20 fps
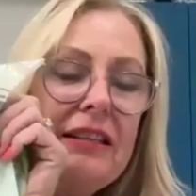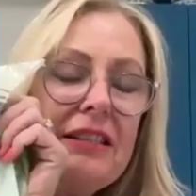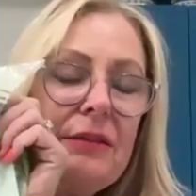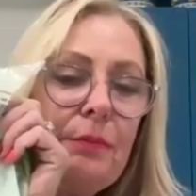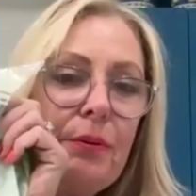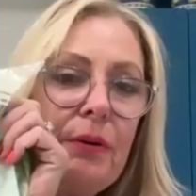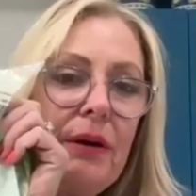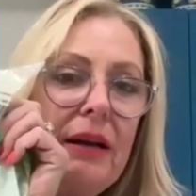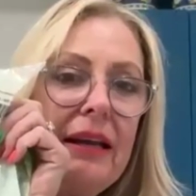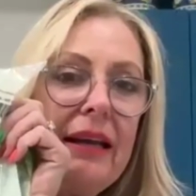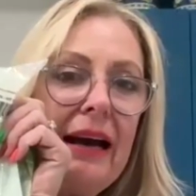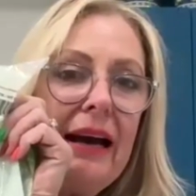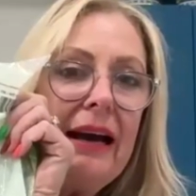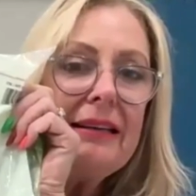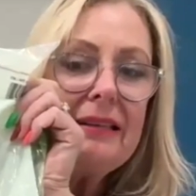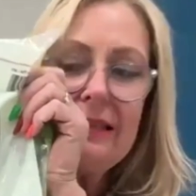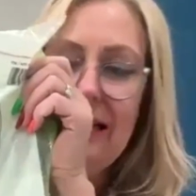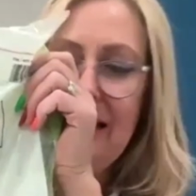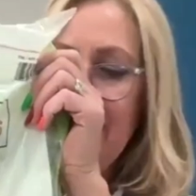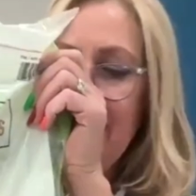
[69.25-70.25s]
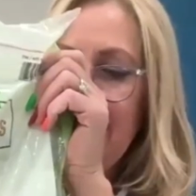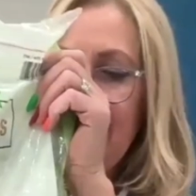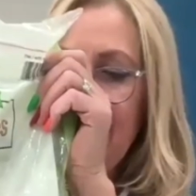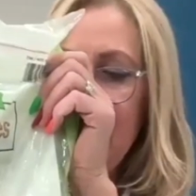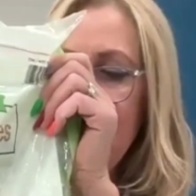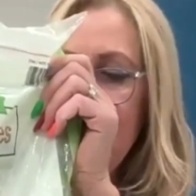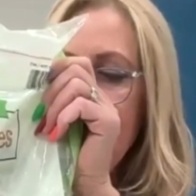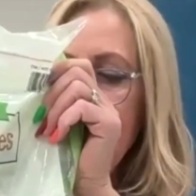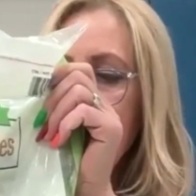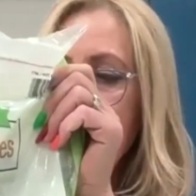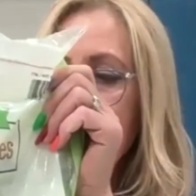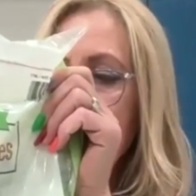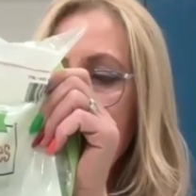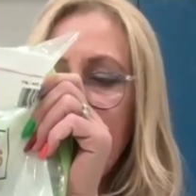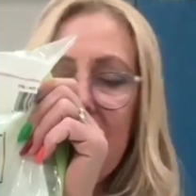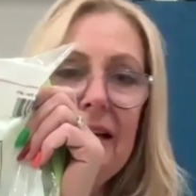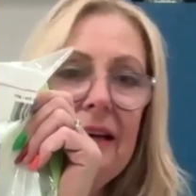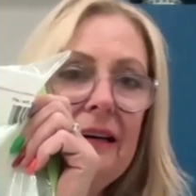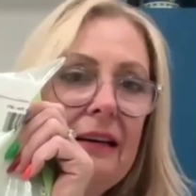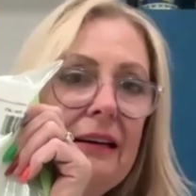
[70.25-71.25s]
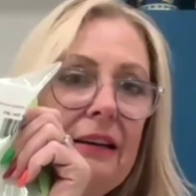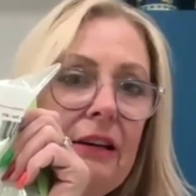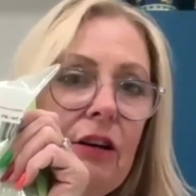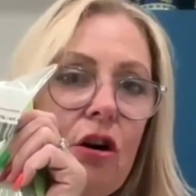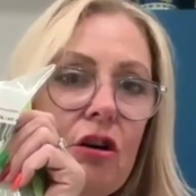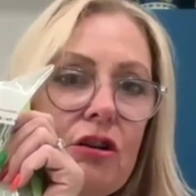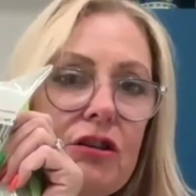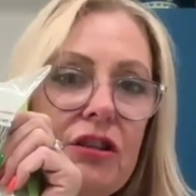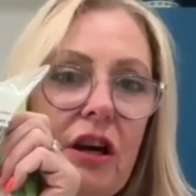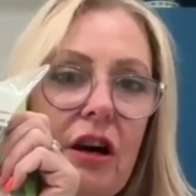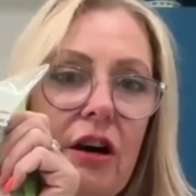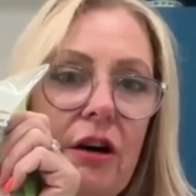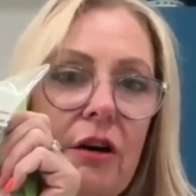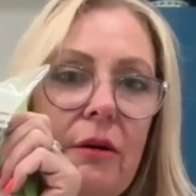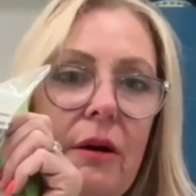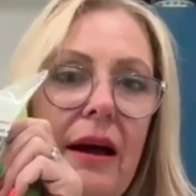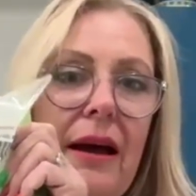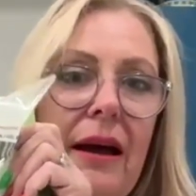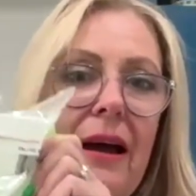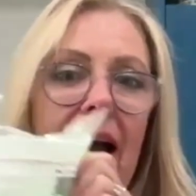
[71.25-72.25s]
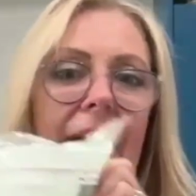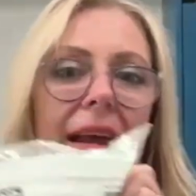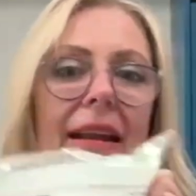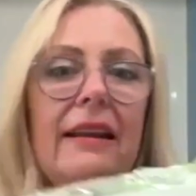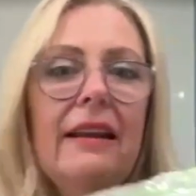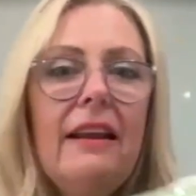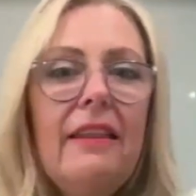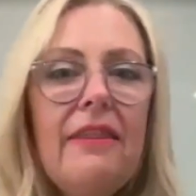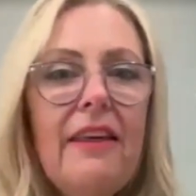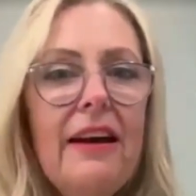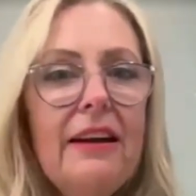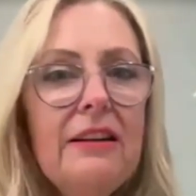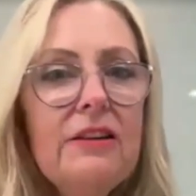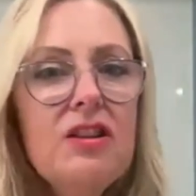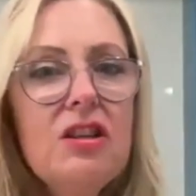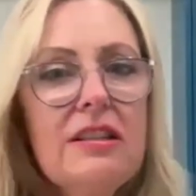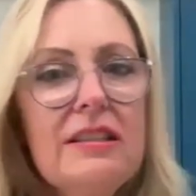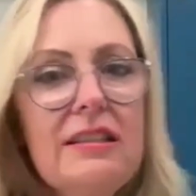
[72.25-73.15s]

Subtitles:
these pre-cut in Costco, and that